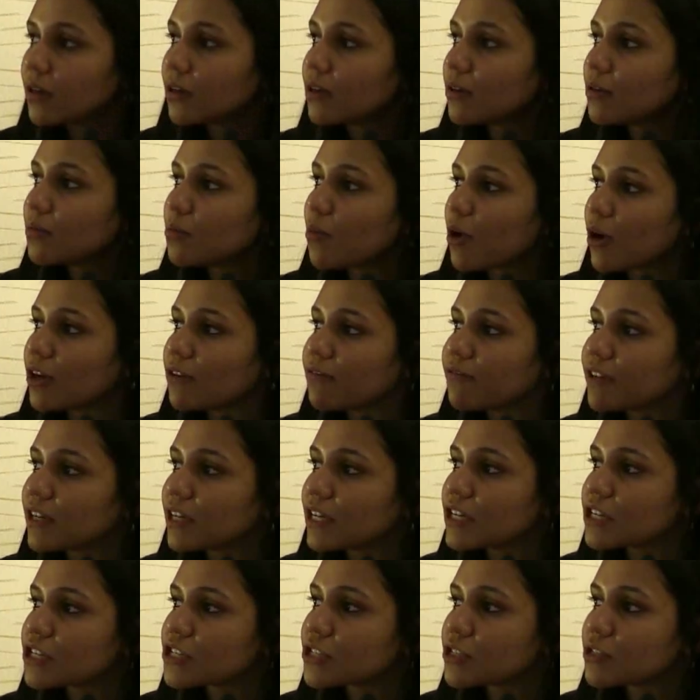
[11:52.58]

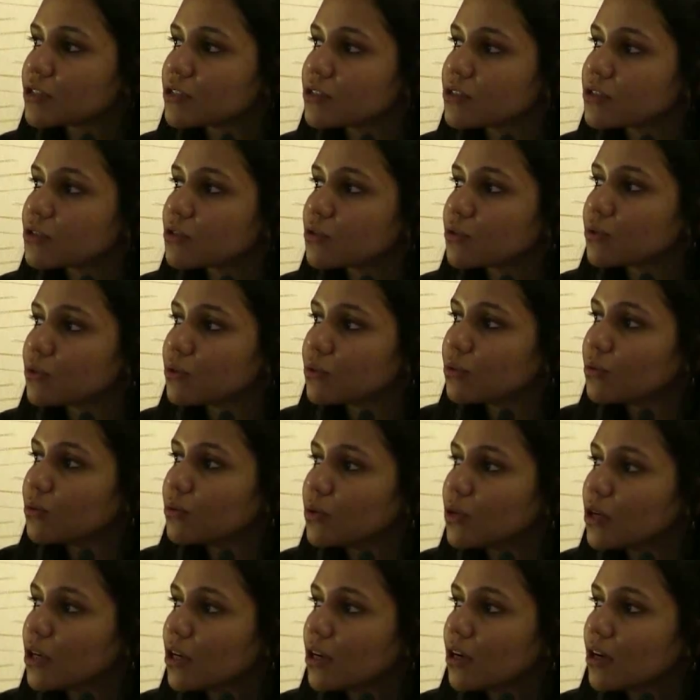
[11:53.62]
modifications to
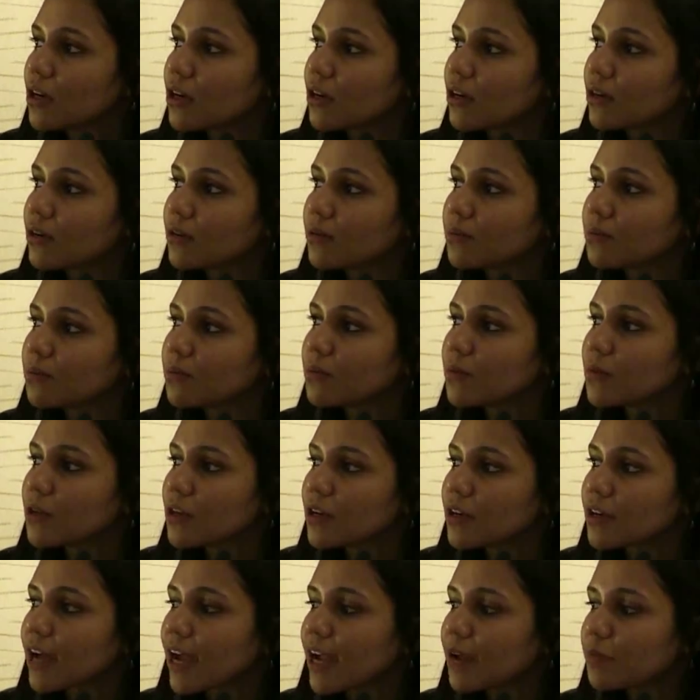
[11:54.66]

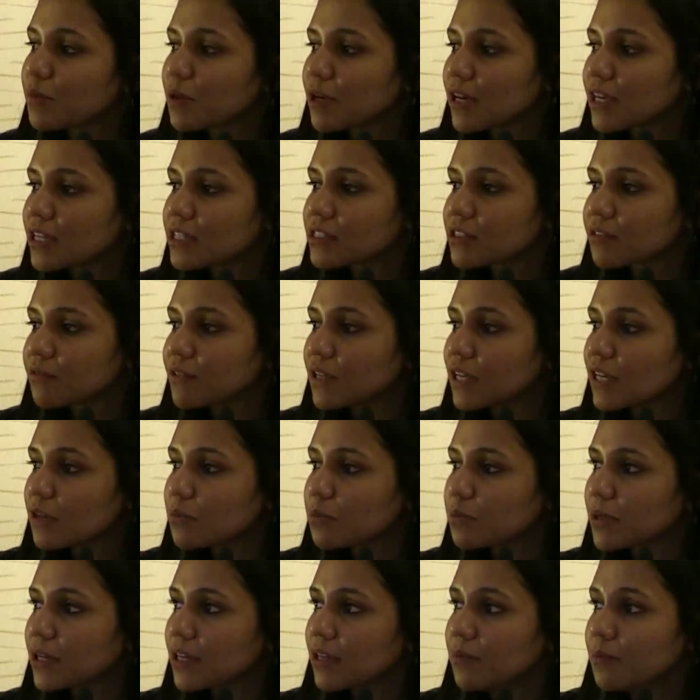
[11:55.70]
chimerize the
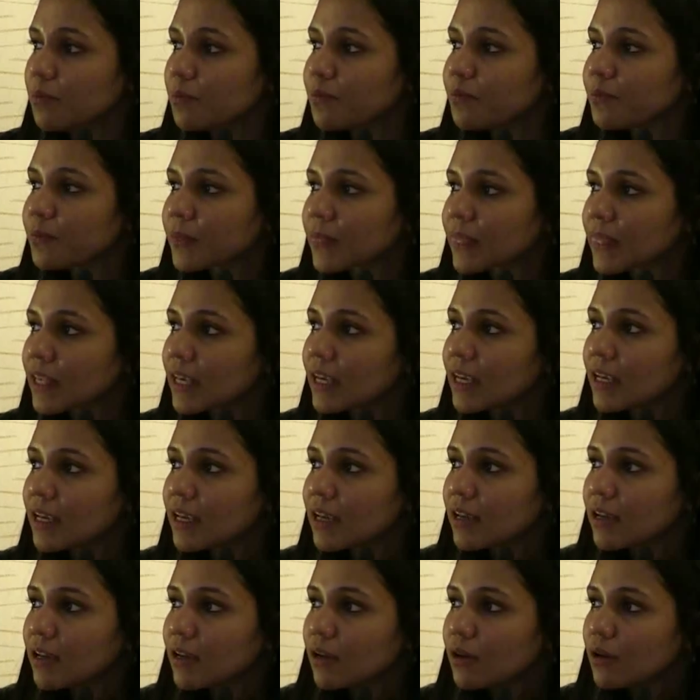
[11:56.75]
VLP.
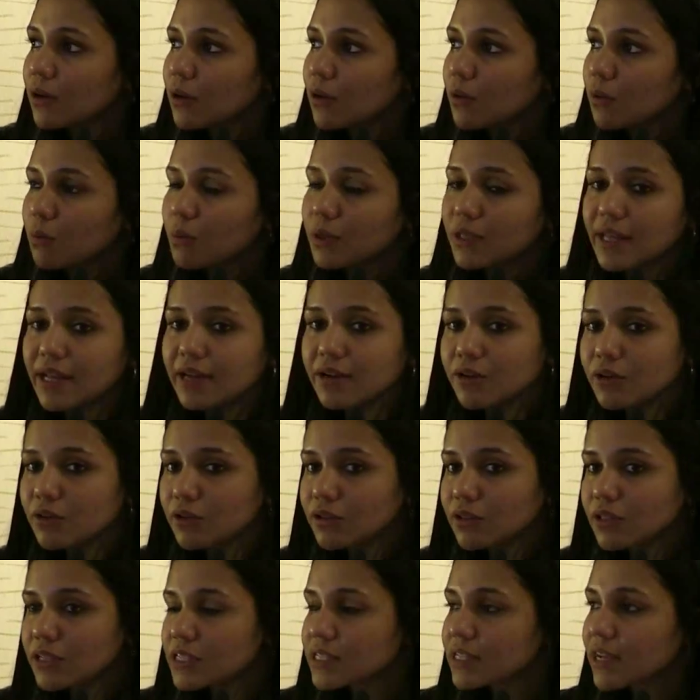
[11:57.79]
We then took
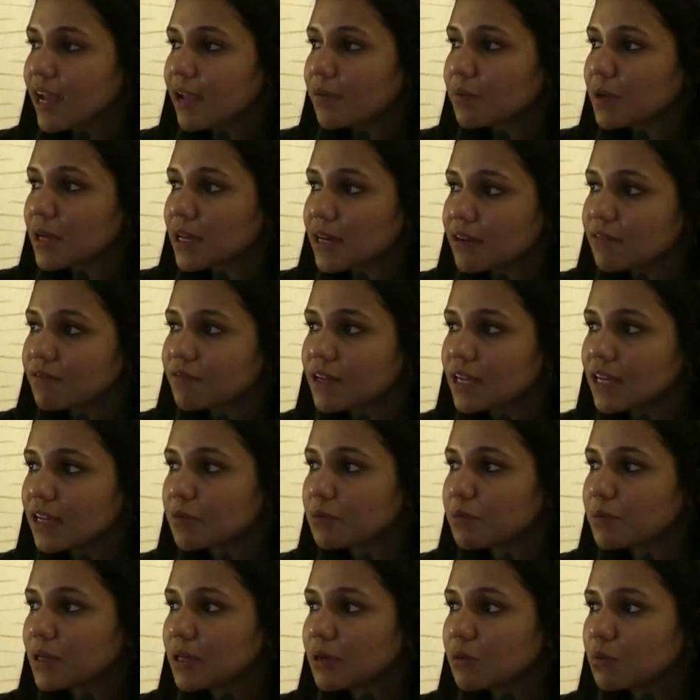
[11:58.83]
this chimeric
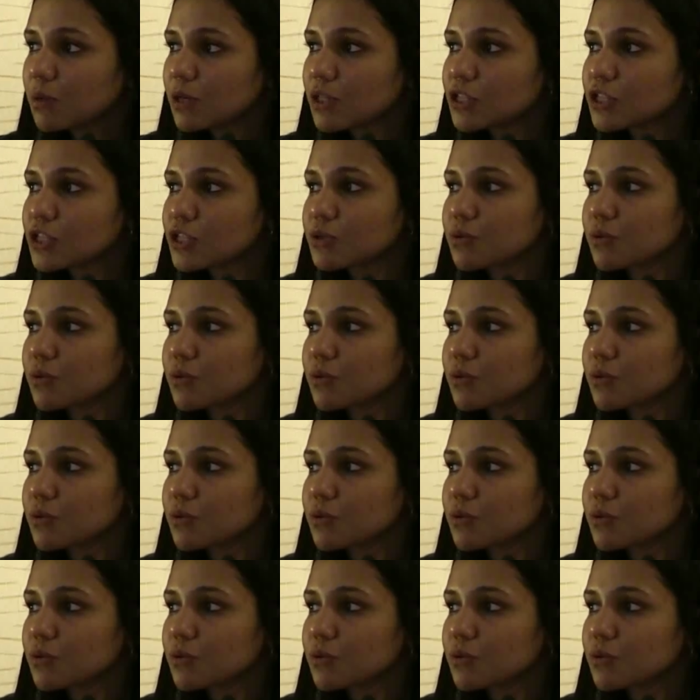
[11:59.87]
VLP, which